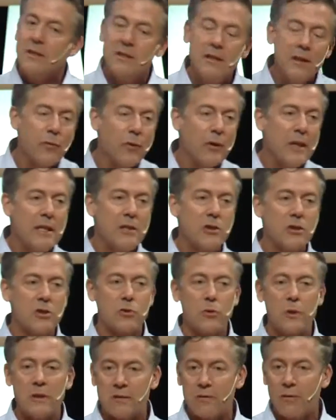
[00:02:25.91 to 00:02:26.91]
different
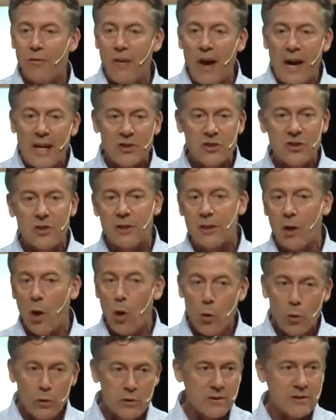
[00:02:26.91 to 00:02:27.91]
industries: fashion,
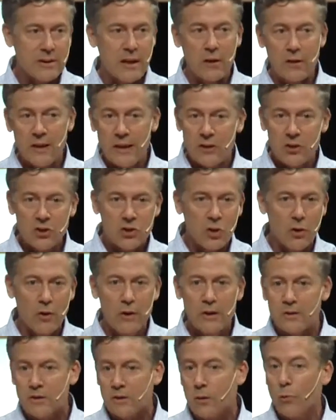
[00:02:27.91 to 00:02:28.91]
wholesale,
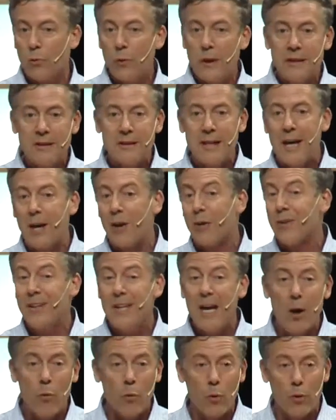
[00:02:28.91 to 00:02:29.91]
insurance, retail,
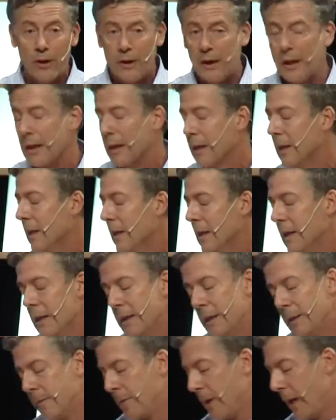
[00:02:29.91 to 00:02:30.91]
networking.
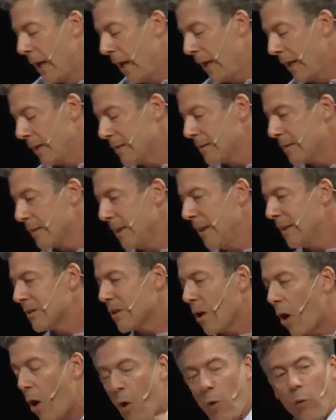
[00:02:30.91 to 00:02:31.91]
And it's
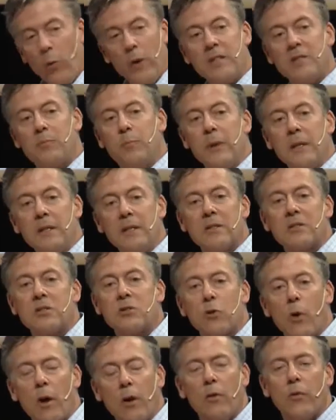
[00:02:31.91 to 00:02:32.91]
always been a
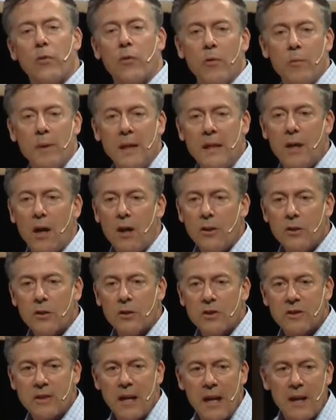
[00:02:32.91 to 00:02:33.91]
struggle for me to
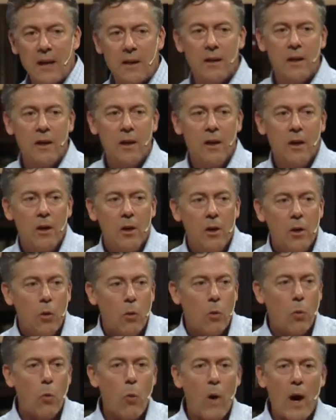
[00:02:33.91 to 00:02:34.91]
understand
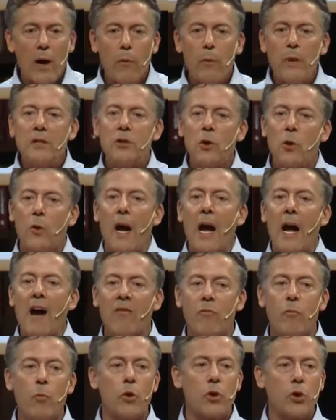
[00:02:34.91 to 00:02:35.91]
why we don't
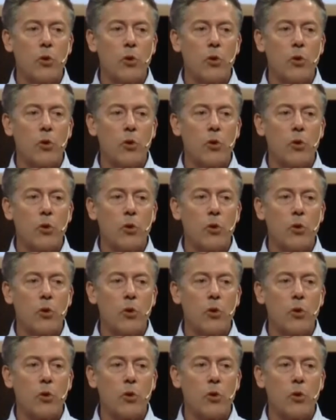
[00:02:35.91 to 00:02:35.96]
have more